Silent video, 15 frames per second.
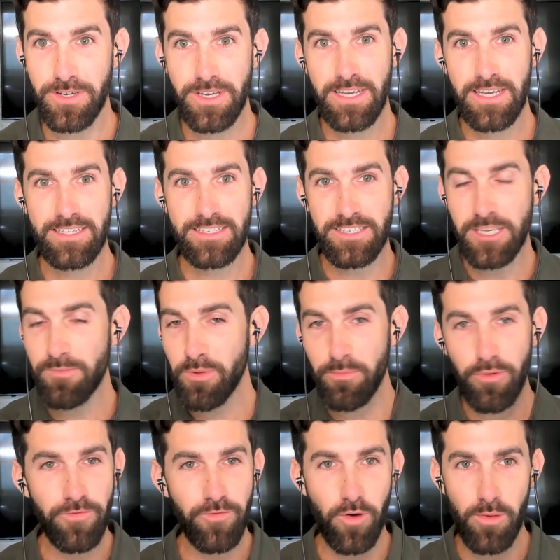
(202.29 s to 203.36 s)
Sleep and
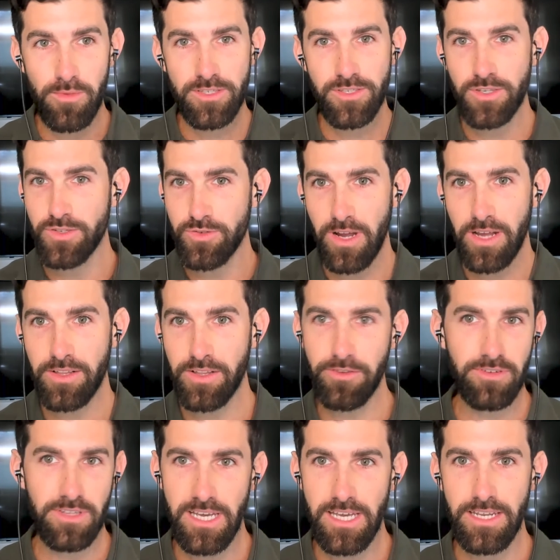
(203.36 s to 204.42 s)
performance are directly
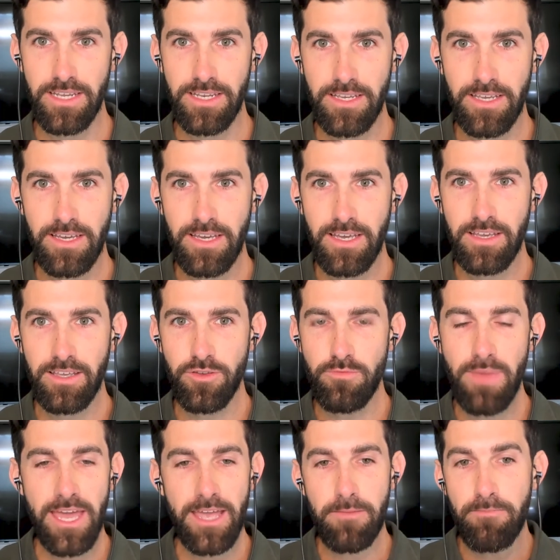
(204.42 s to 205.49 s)
related. You
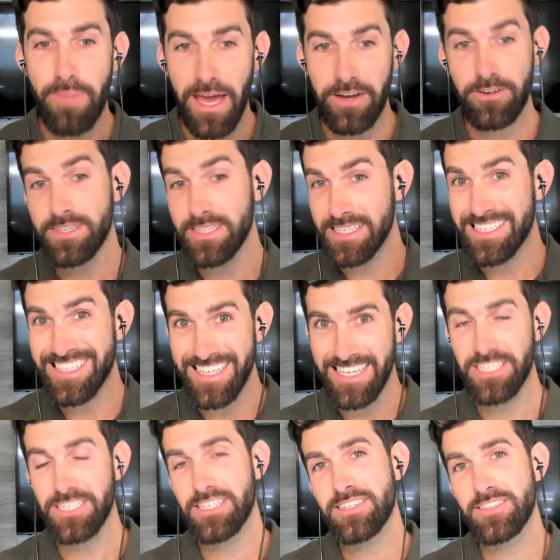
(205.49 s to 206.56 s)
make better
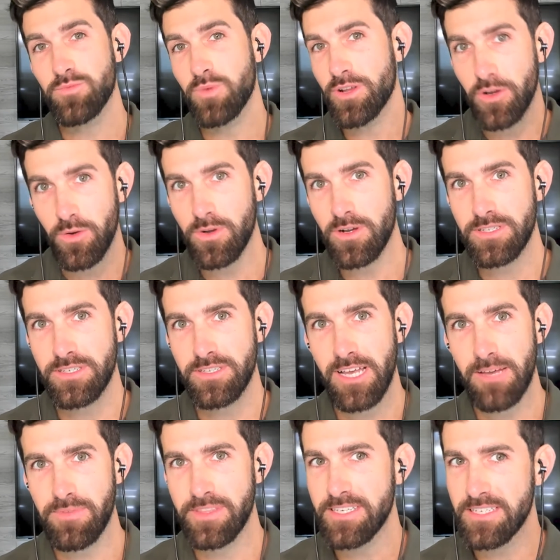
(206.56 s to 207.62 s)
decisions when you're well
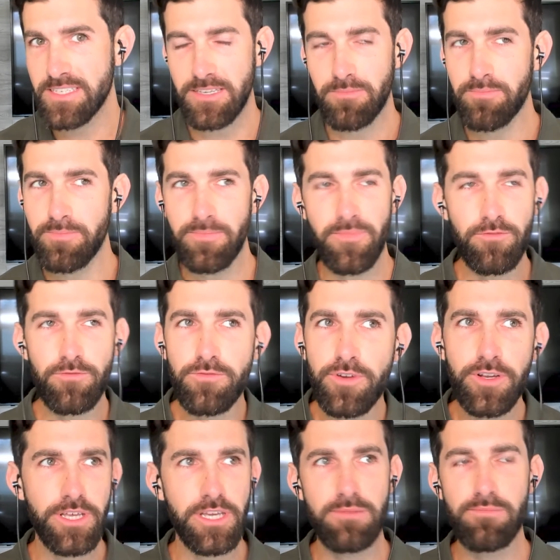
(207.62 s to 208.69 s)
slept. This is a
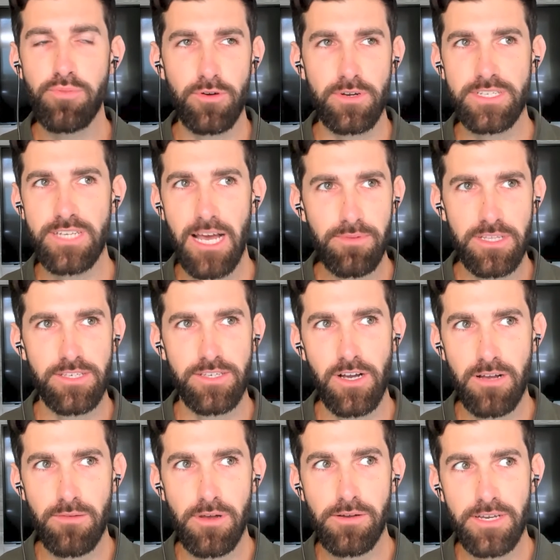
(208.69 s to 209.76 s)
really important topic to
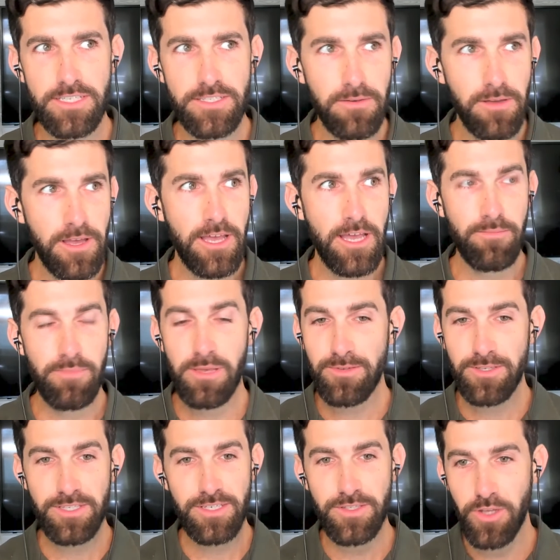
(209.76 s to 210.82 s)
talk about because
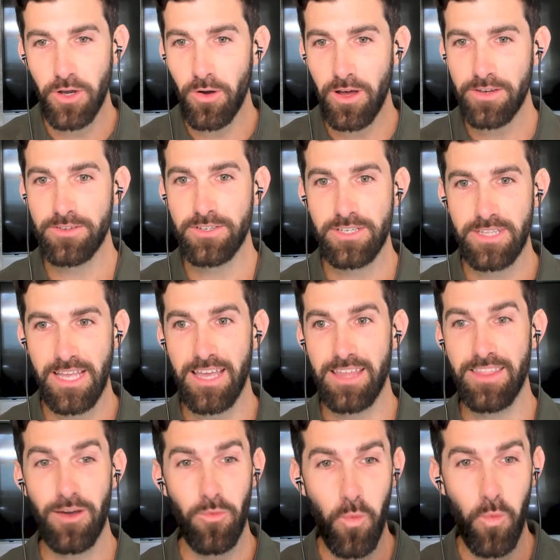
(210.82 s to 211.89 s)
people just don't
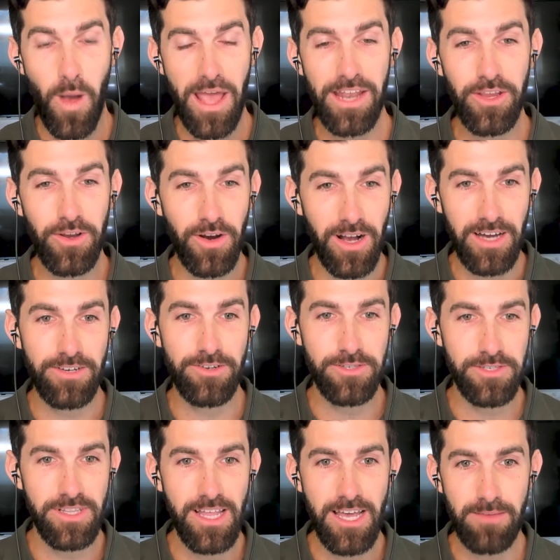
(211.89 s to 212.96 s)
understand that when you're
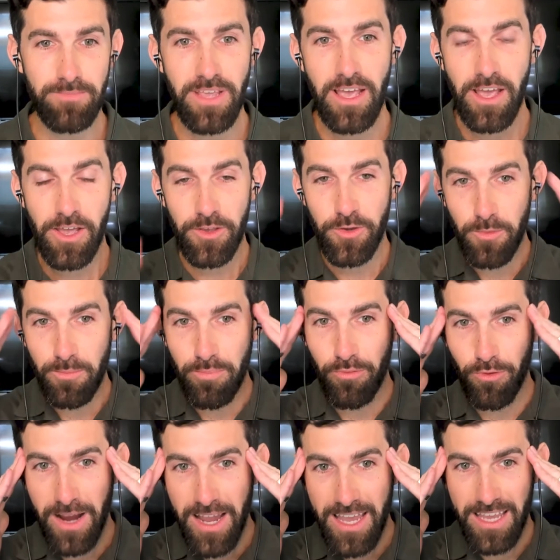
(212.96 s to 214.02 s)
underslept, your
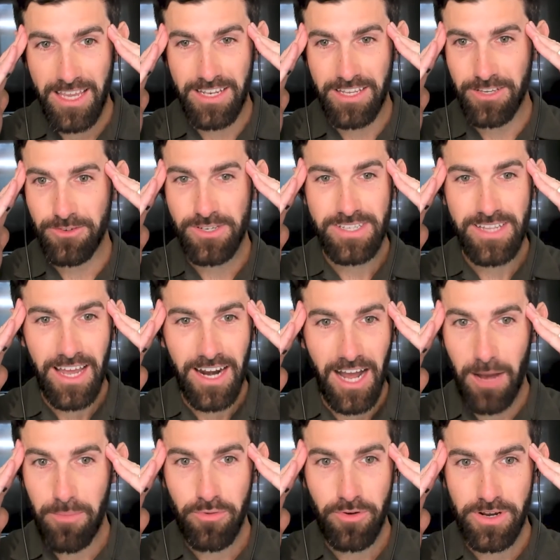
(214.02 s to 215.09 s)
brain, you're just not
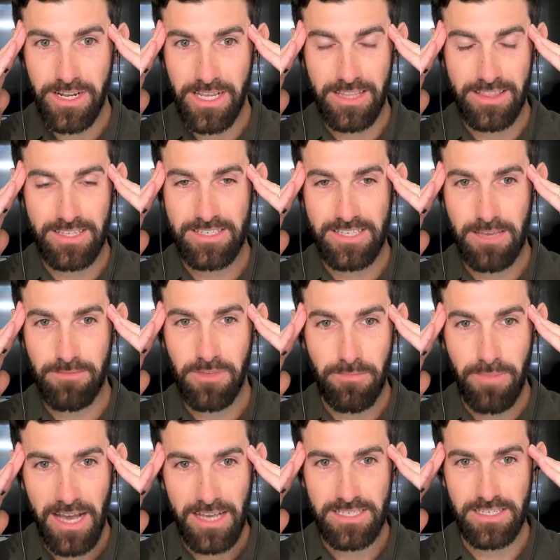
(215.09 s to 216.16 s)
operating at the same
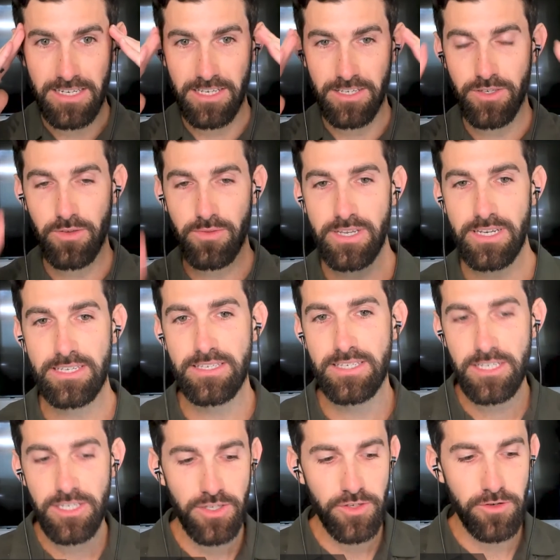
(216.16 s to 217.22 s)
capacity. So the
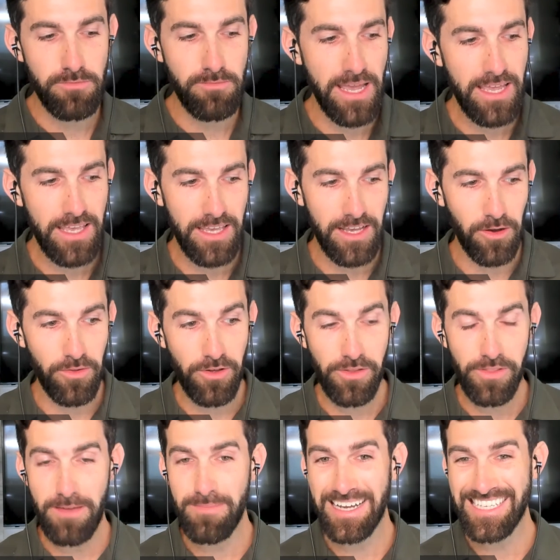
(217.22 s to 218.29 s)
decisions you're making, although
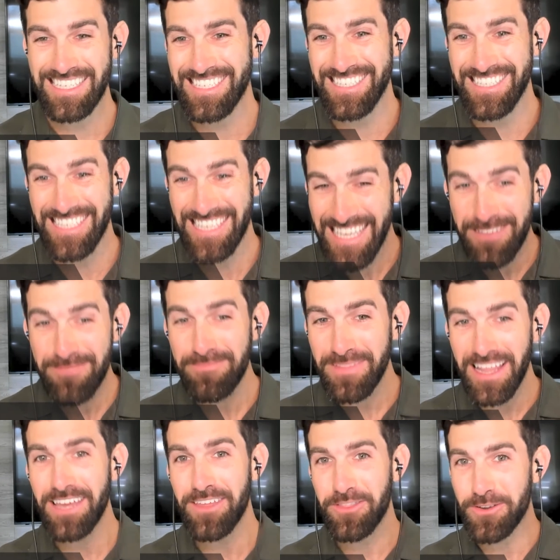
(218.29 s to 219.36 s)
they might seem
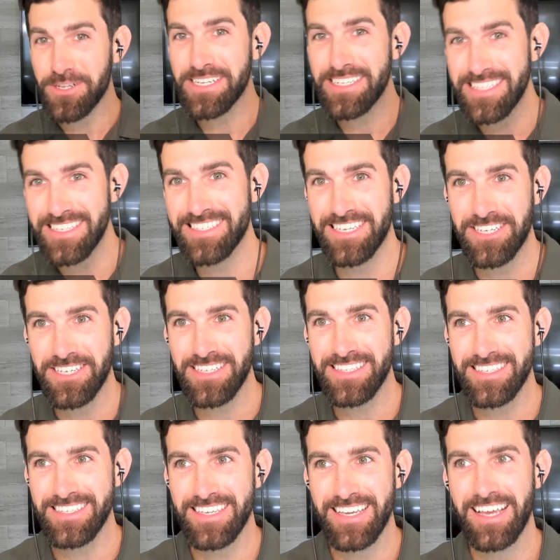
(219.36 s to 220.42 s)
like they're good
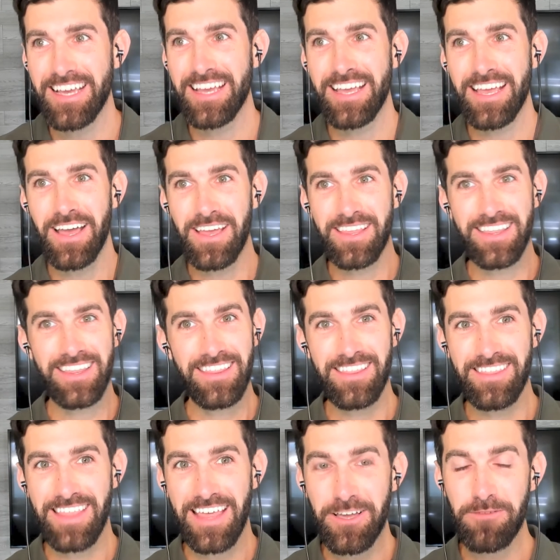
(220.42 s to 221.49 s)
decisions,
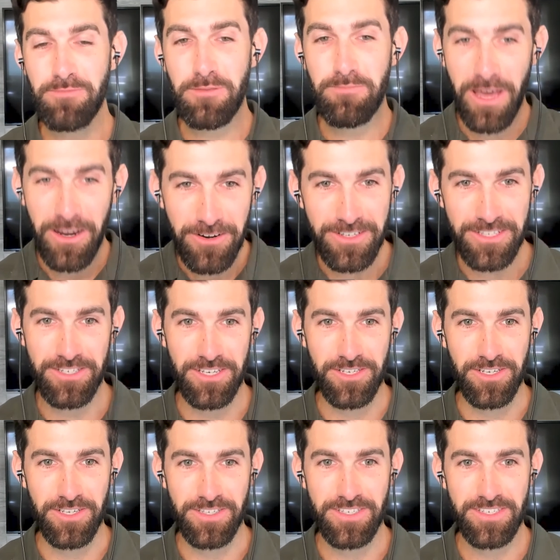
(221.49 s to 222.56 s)
they could be better
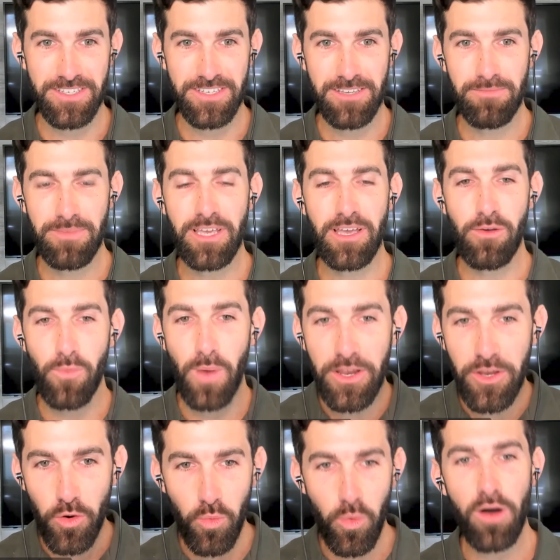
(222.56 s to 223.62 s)
decisions when
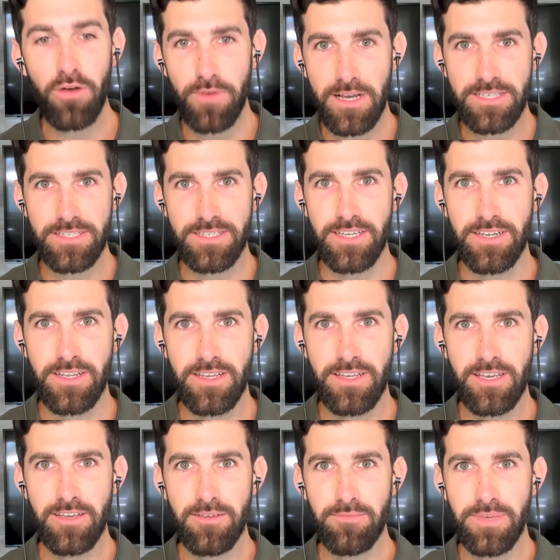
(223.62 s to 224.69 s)
you're well rested
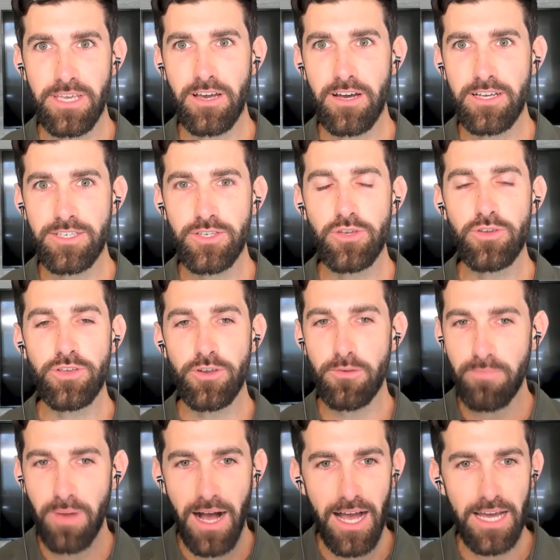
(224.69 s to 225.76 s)
because your
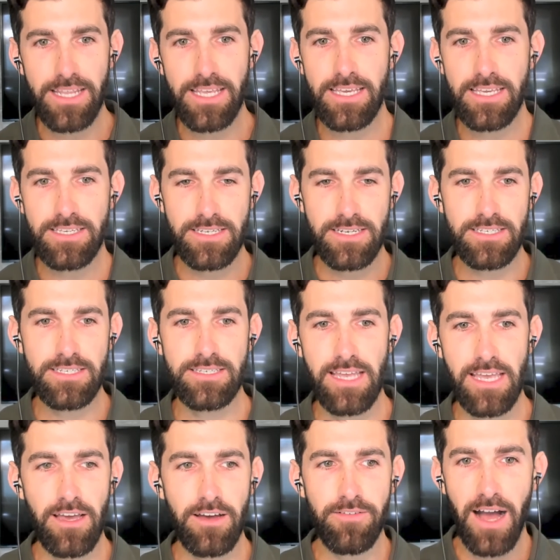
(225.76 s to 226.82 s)
body is in a
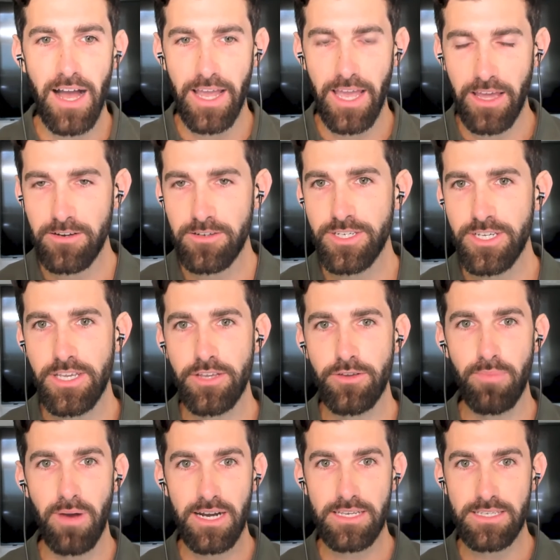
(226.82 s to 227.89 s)
state of high energy, your
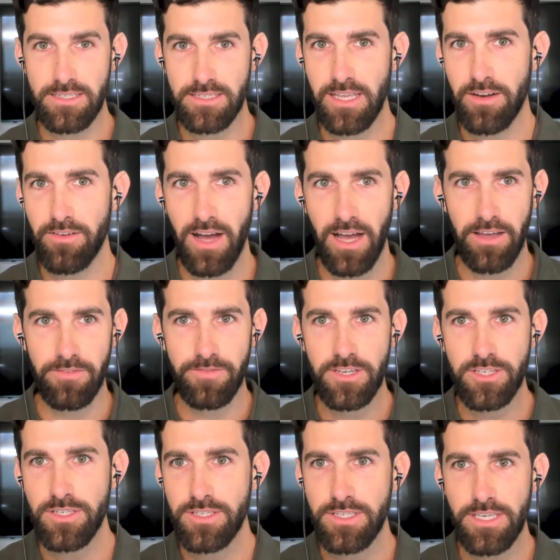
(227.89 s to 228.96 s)
body's in a state of high
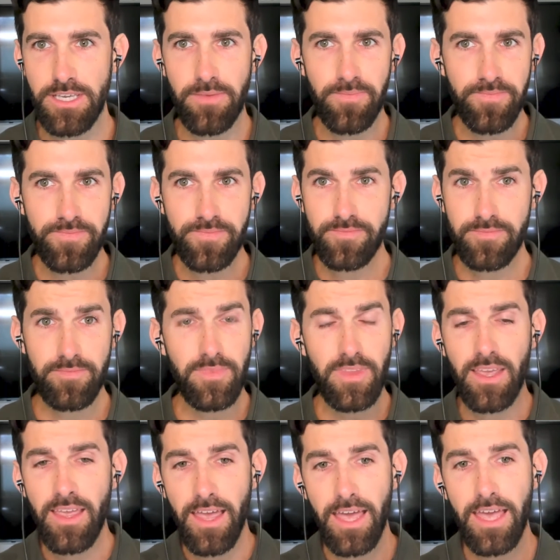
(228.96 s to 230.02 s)
efficiency,
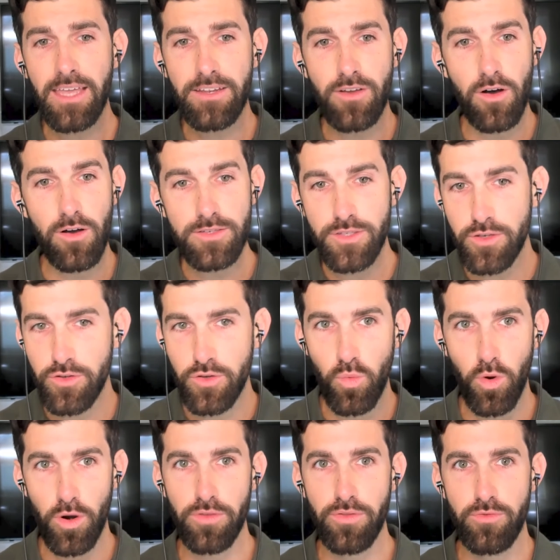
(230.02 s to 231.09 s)
and also you
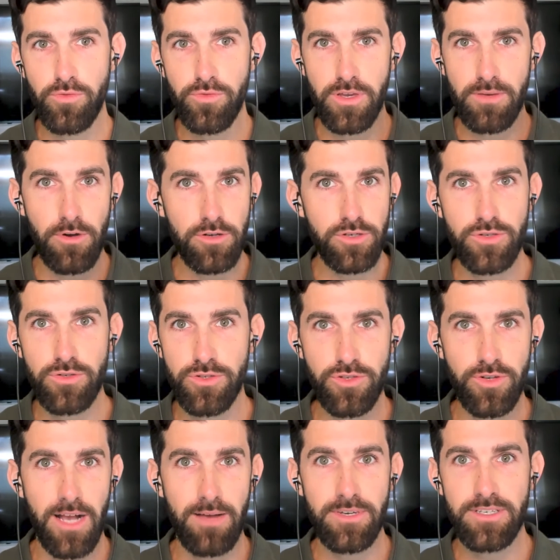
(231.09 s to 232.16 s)
work through the emotional
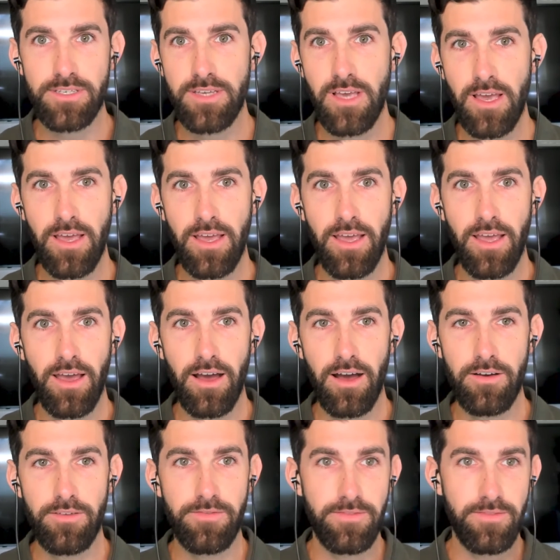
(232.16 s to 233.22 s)
traumas
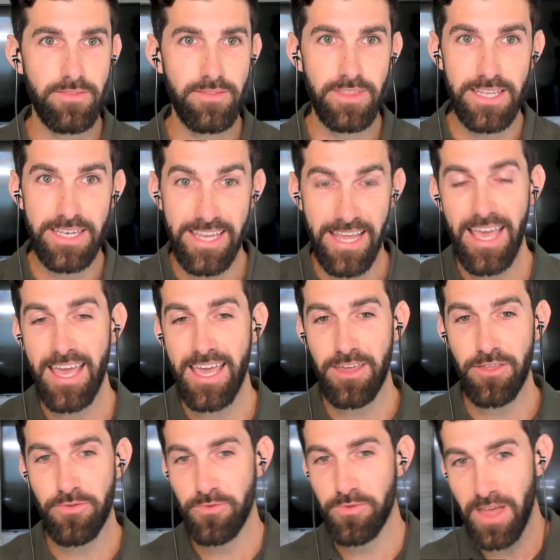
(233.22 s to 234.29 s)
of the
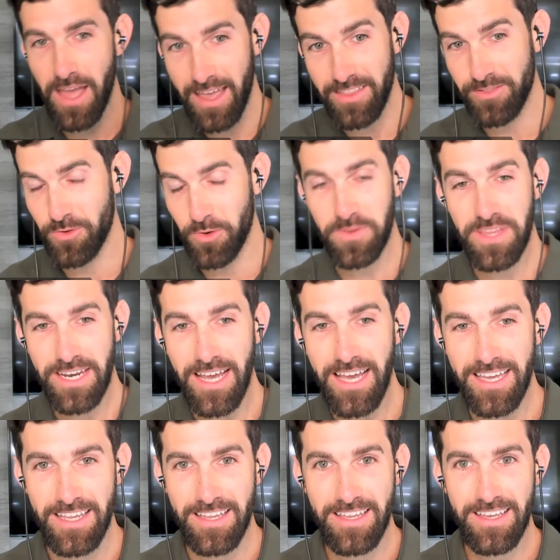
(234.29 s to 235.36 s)
day during the night.